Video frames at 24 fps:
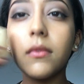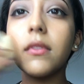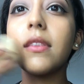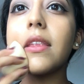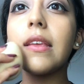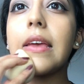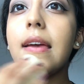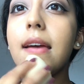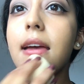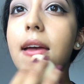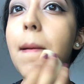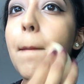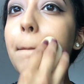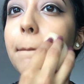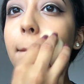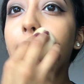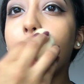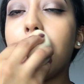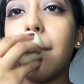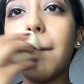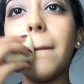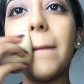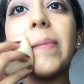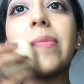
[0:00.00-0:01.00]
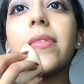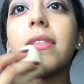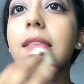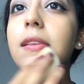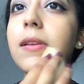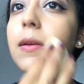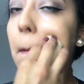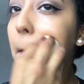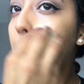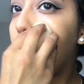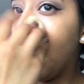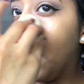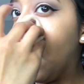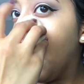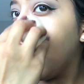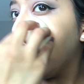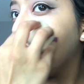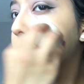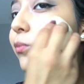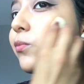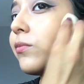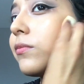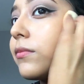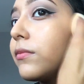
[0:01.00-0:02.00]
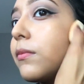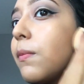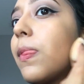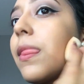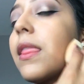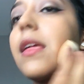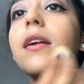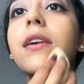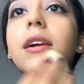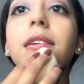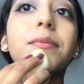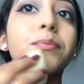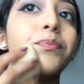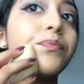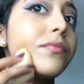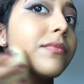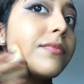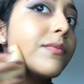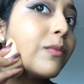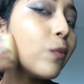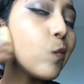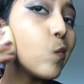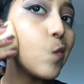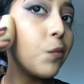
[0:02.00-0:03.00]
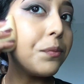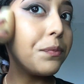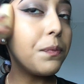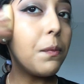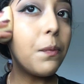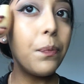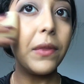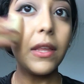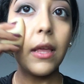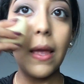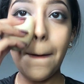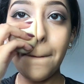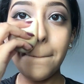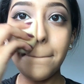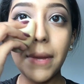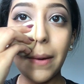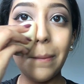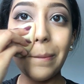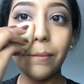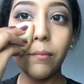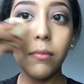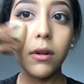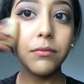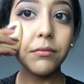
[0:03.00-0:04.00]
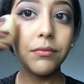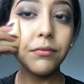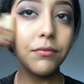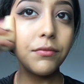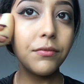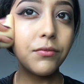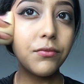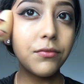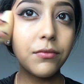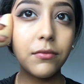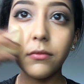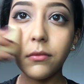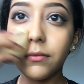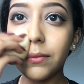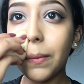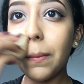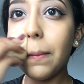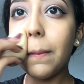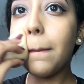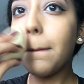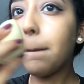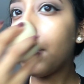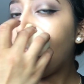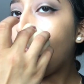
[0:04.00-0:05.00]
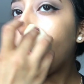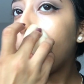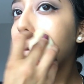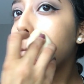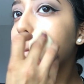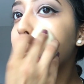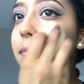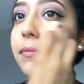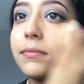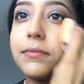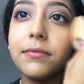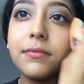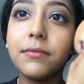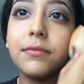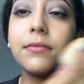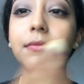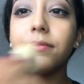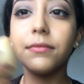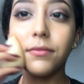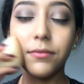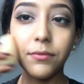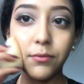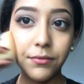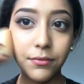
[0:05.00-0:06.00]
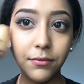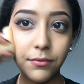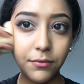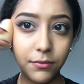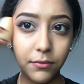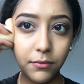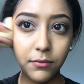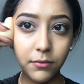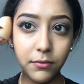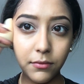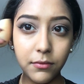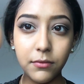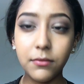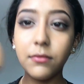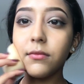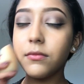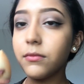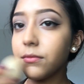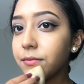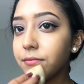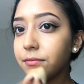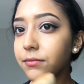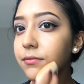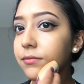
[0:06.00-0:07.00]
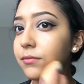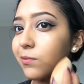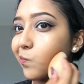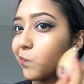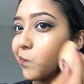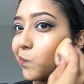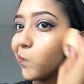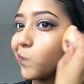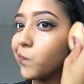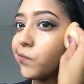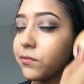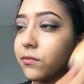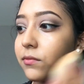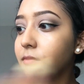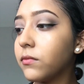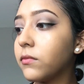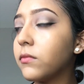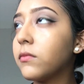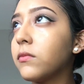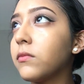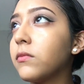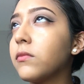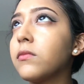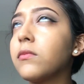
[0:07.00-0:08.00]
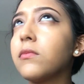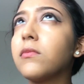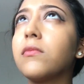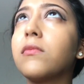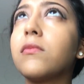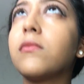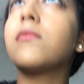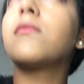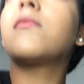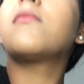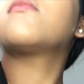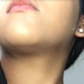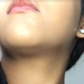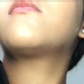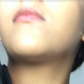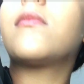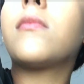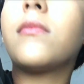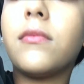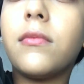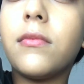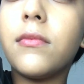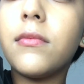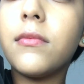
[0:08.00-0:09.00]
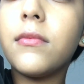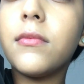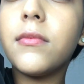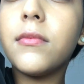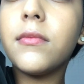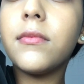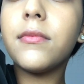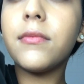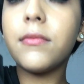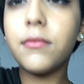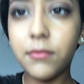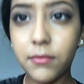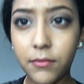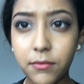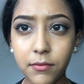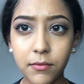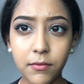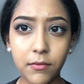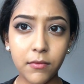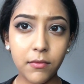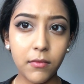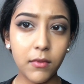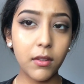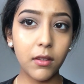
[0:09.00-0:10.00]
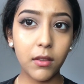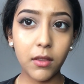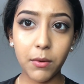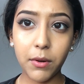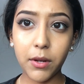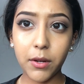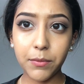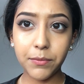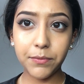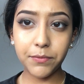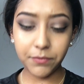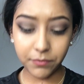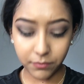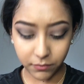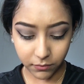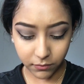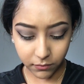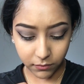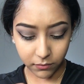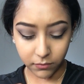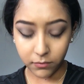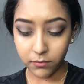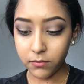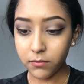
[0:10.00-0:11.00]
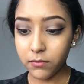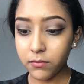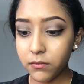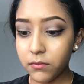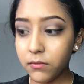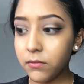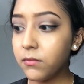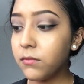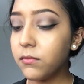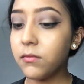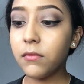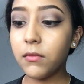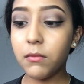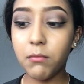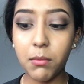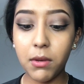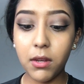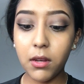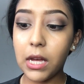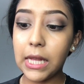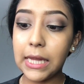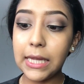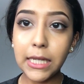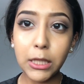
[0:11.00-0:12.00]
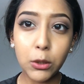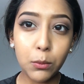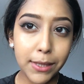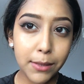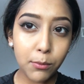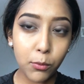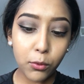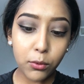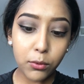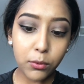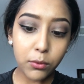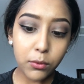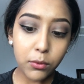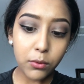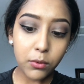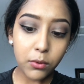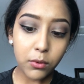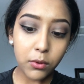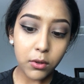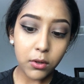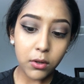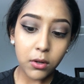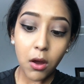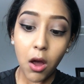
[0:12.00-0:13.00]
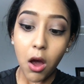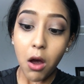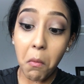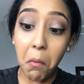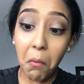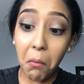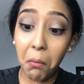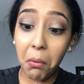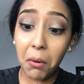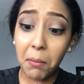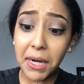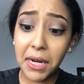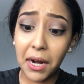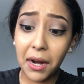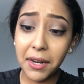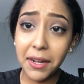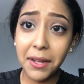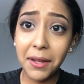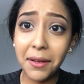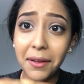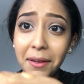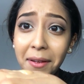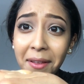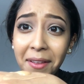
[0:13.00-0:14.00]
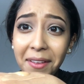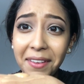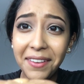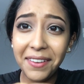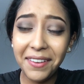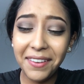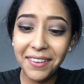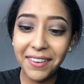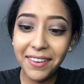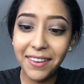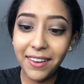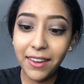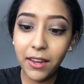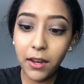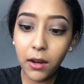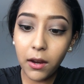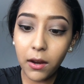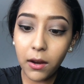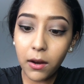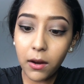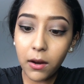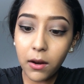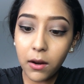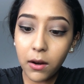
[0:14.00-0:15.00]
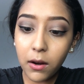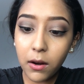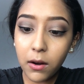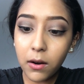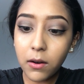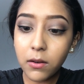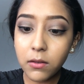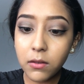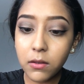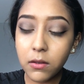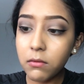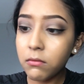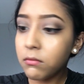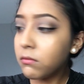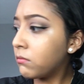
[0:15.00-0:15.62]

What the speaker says: sponge, I guess. I don't know. Whatever, but the foundation I'm using is the Maybelline Fit Me Dewy and Smooth, my favorite one. And then I go over it and I add a little bit more